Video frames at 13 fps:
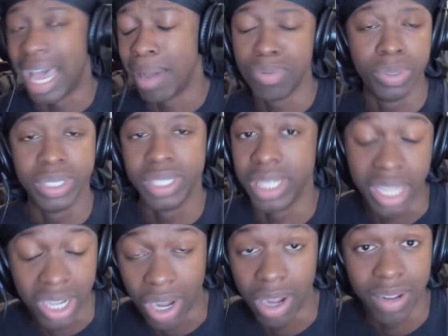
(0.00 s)
album was
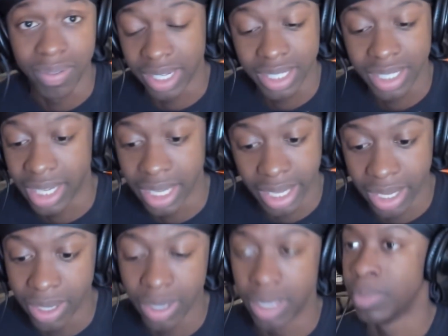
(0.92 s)
literally called If Licks Could
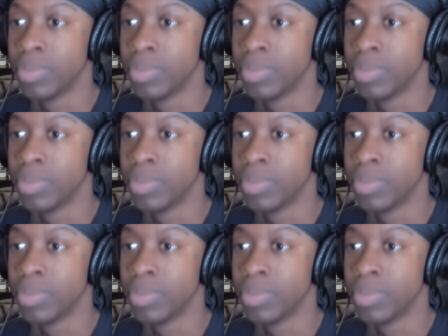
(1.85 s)
Kill.